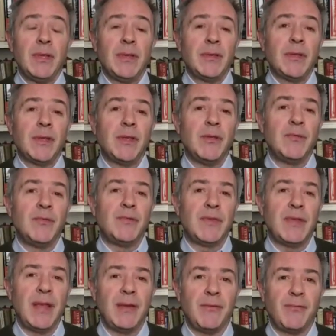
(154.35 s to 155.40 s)
that you've
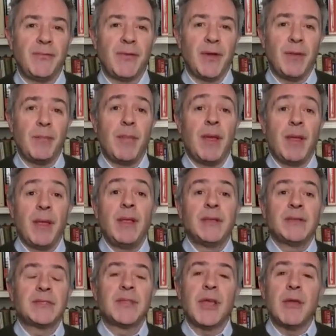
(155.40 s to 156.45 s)
seen from
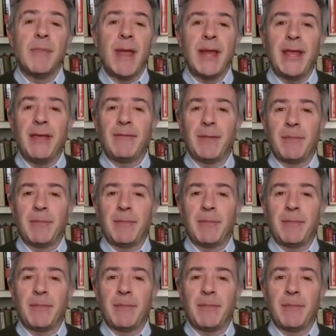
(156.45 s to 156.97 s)
so many of the